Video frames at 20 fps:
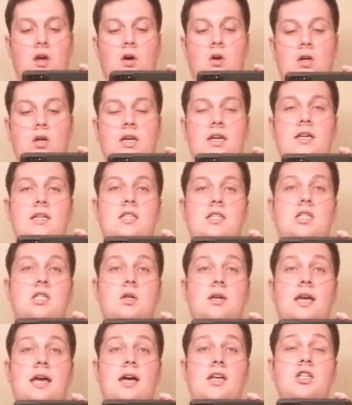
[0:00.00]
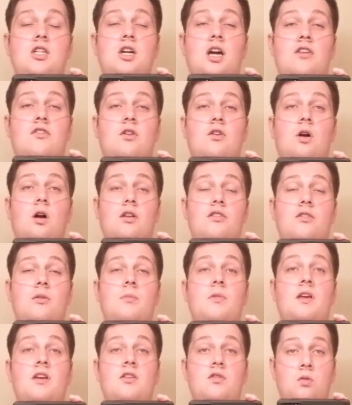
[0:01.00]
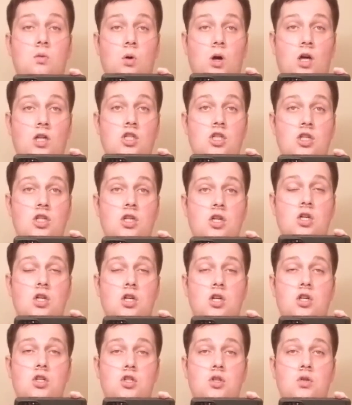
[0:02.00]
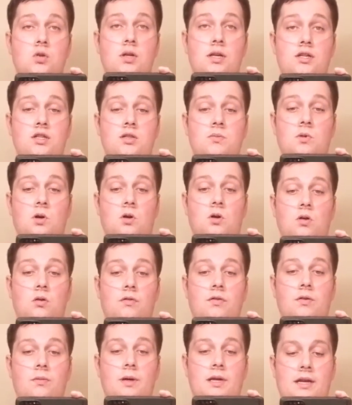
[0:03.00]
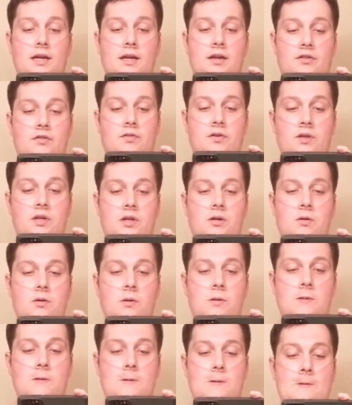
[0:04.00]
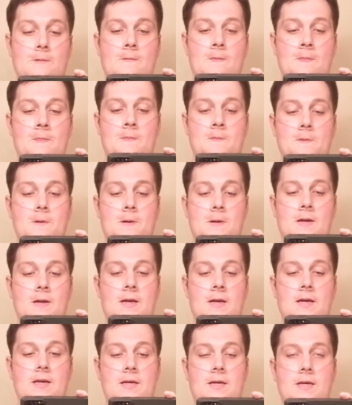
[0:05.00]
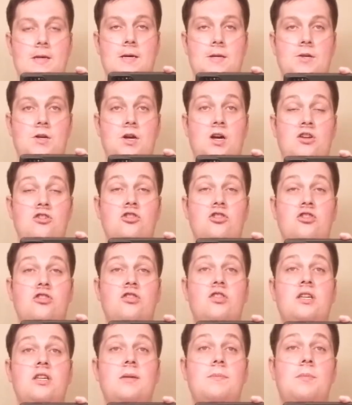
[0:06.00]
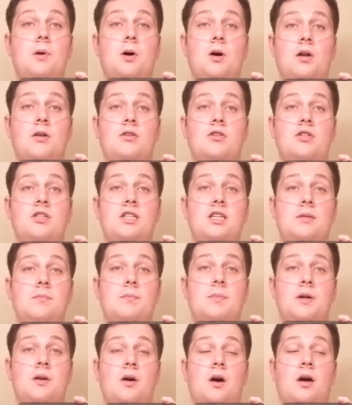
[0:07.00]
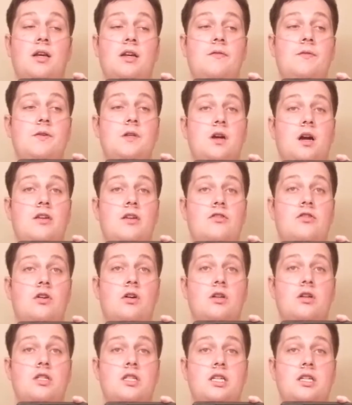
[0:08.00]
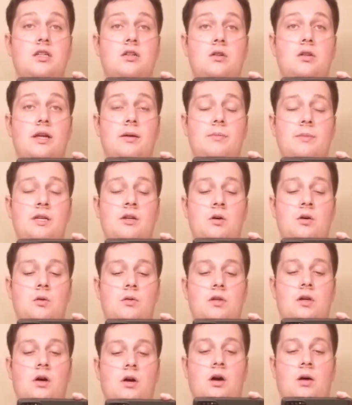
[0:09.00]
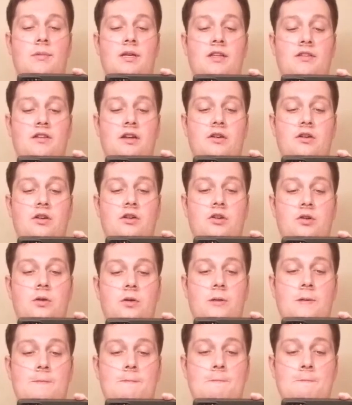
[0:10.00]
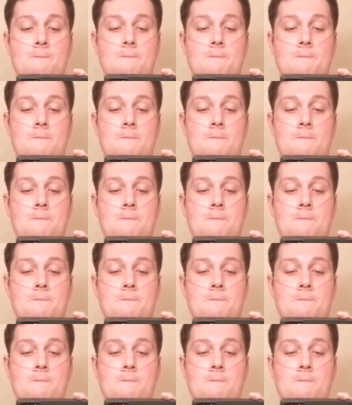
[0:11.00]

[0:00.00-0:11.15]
Okay, so yeah, you guys are awesome. Thanks for watching. Tune in tomorrow for my next video. And you guys just keep on keeping on. If you guys are on keto, let me know in the comments how you're doing.